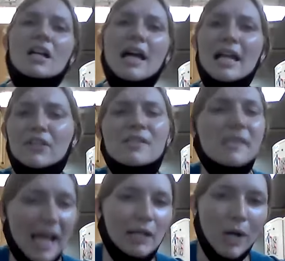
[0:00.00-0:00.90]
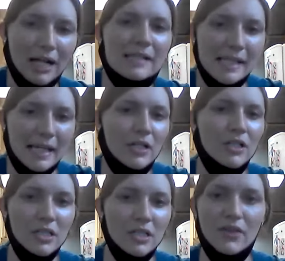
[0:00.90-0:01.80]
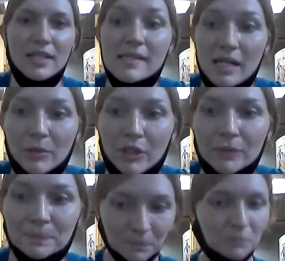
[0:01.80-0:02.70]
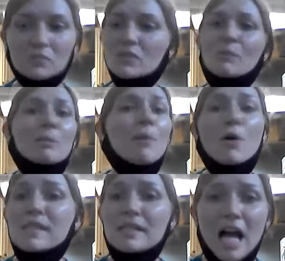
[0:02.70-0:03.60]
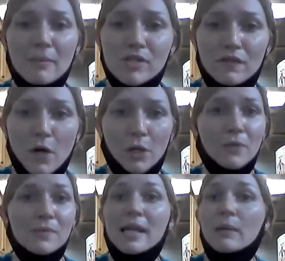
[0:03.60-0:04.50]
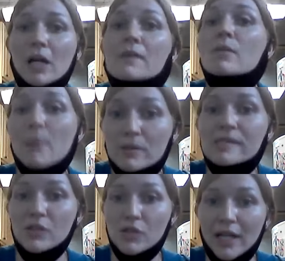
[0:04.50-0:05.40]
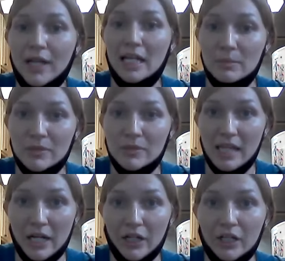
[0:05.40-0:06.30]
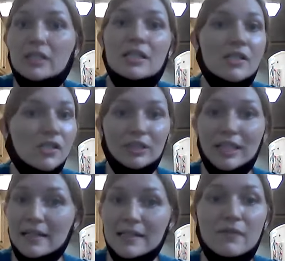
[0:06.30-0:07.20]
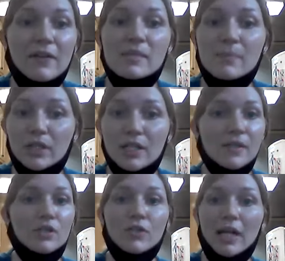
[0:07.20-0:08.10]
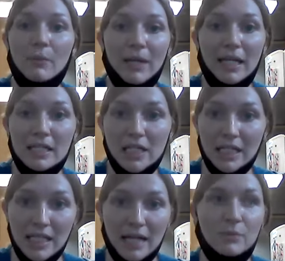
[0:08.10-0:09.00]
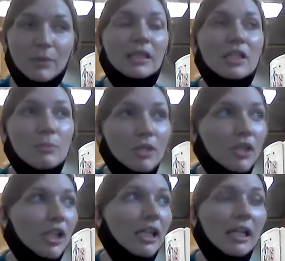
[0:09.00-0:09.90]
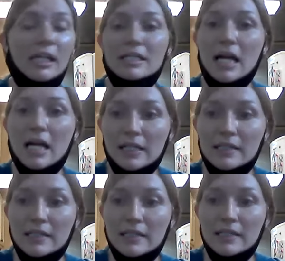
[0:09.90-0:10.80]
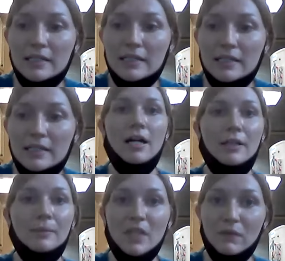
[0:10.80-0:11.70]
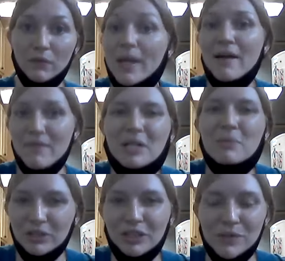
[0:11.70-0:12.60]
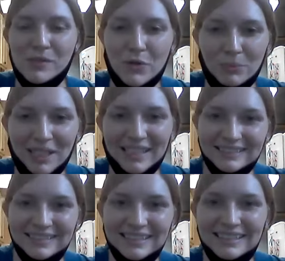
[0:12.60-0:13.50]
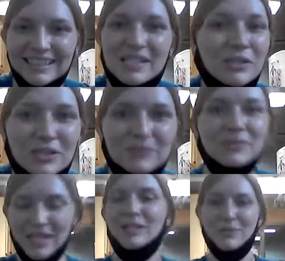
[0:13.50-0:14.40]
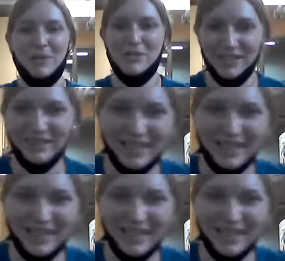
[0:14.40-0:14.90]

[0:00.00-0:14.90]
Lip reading: kind of our sidewalk sale this summer. We post adoption photos, and we also post the stray animals there. So yes, Facebook is a great way to connect with the community and to us if you have that ability for social media. Thank you for